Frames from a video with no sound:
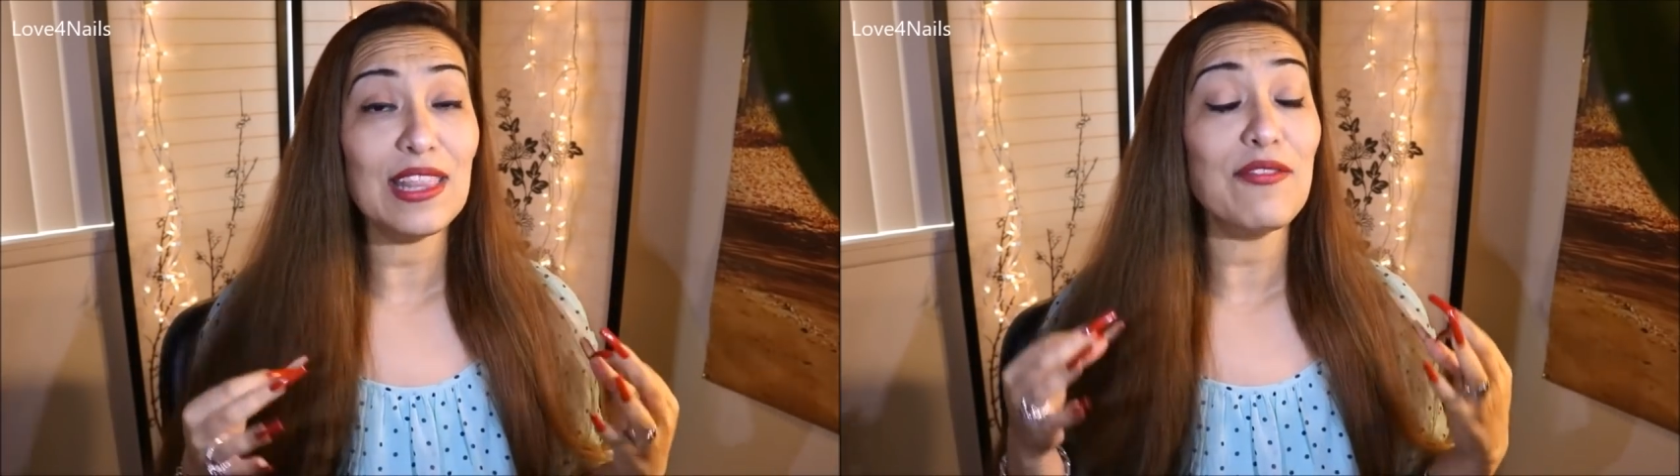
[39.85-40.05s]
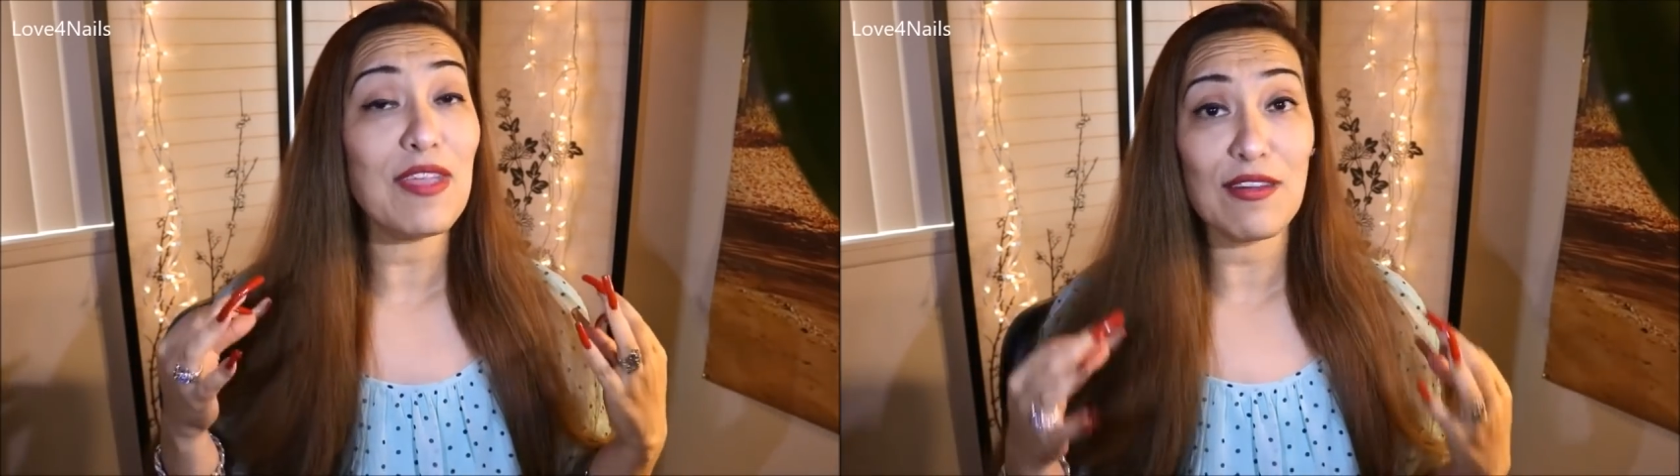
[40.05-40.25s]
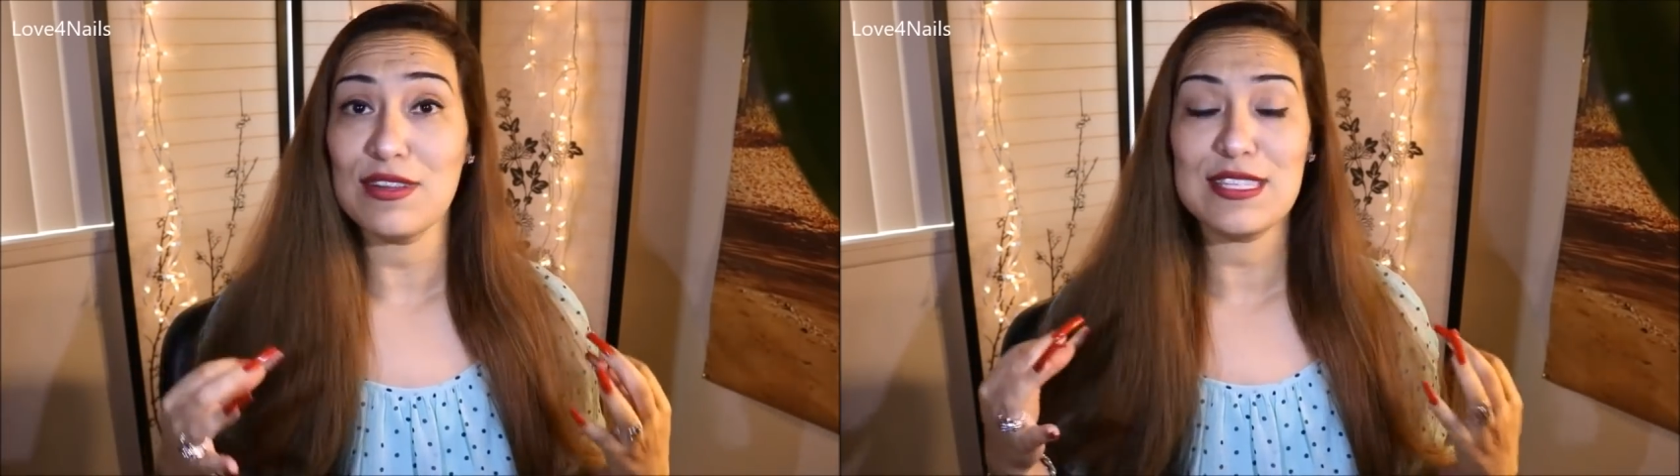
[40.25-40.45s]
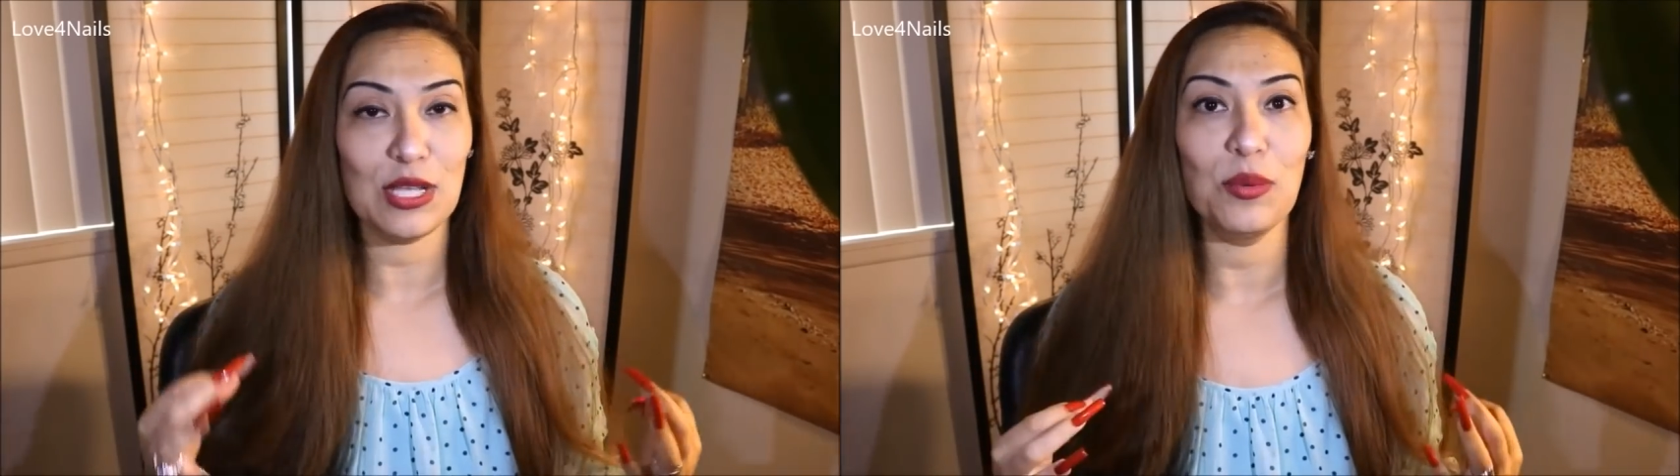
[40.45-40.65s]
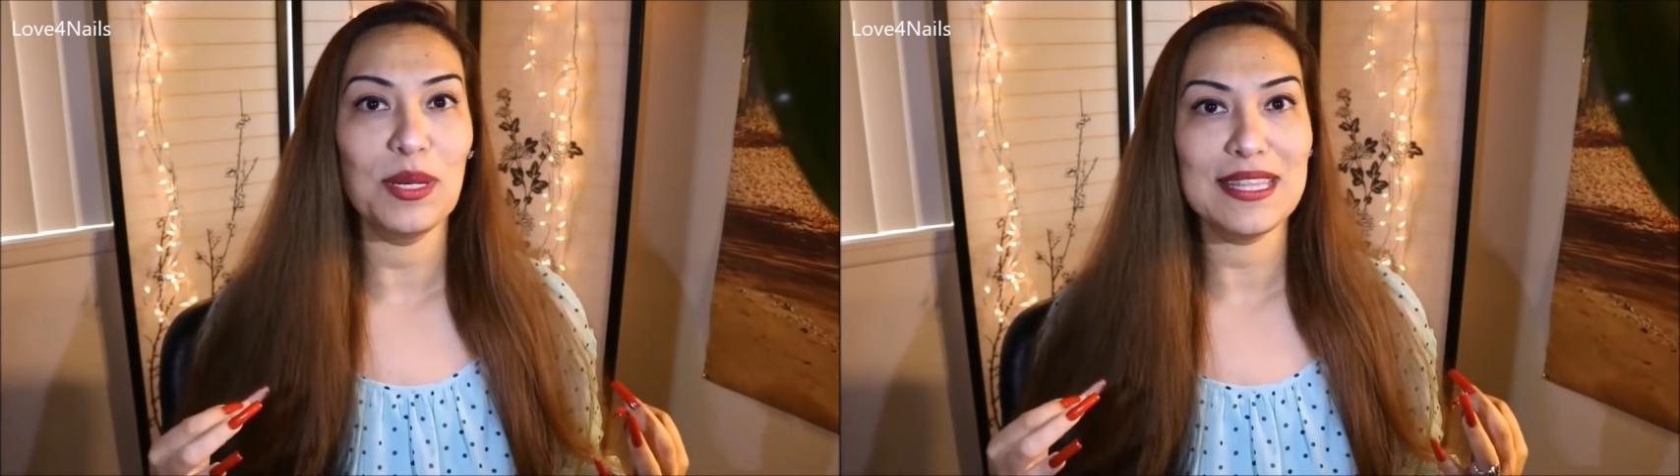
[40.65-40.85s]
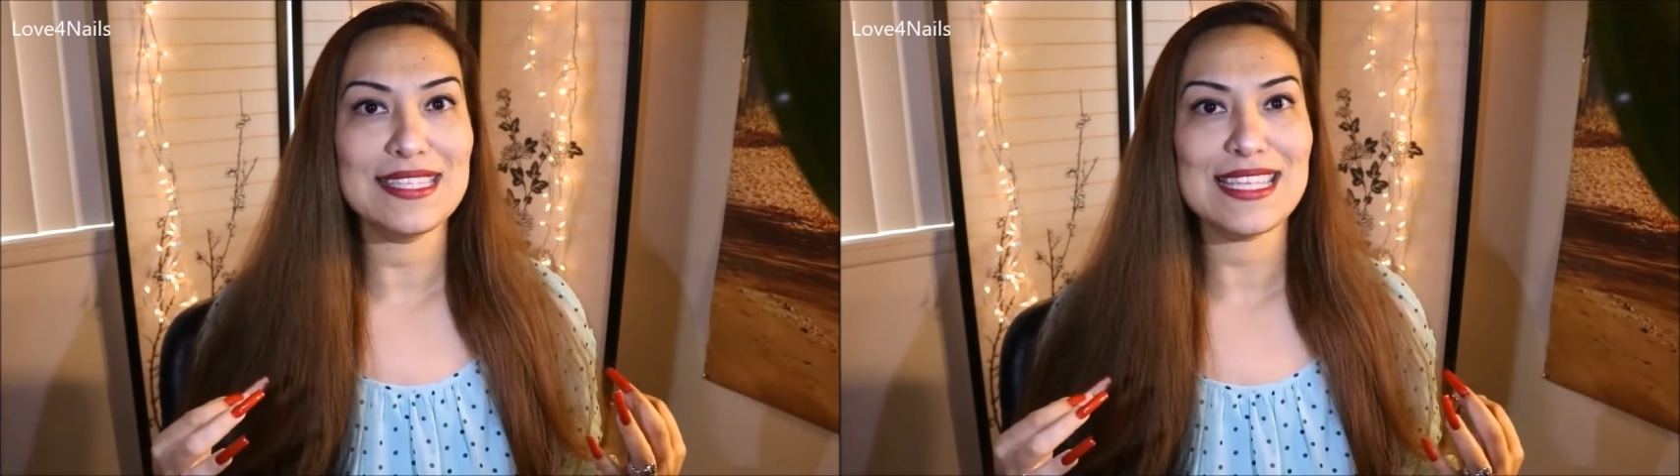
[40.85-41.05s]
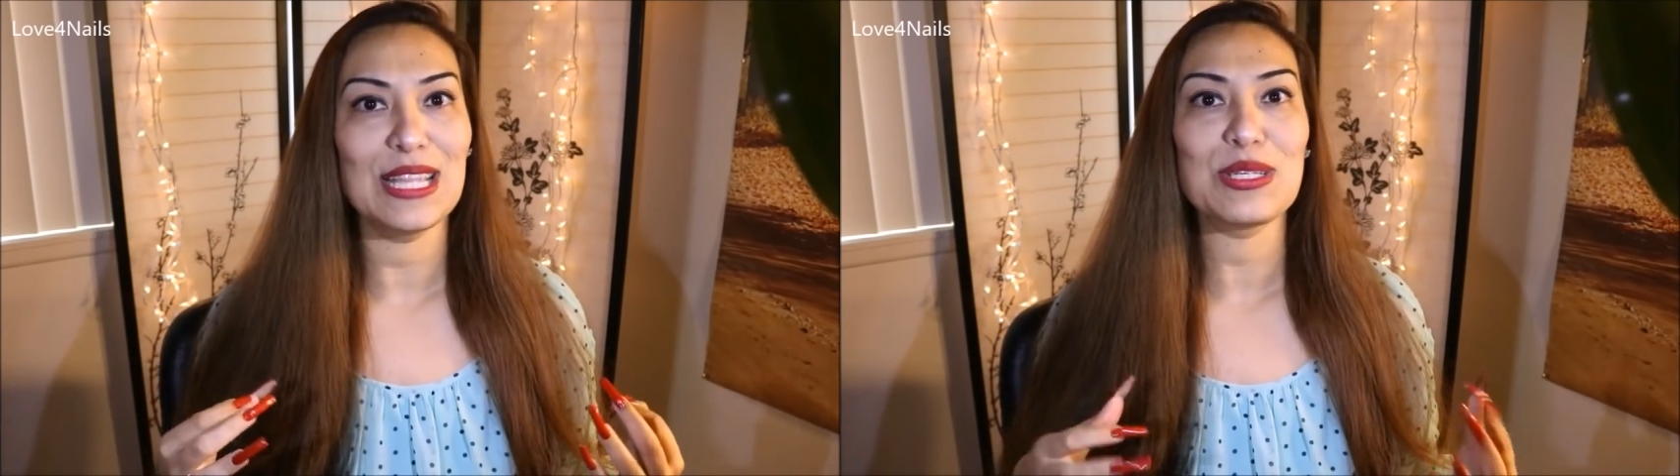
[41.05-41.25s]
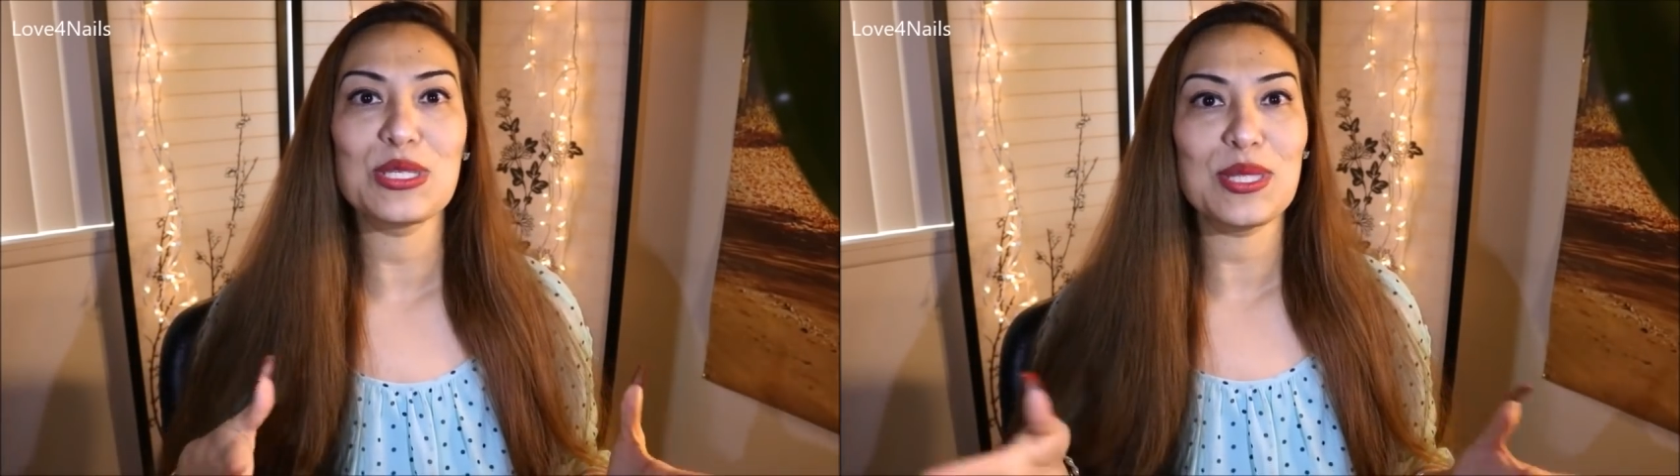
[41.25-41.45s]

loved every single one of these colors.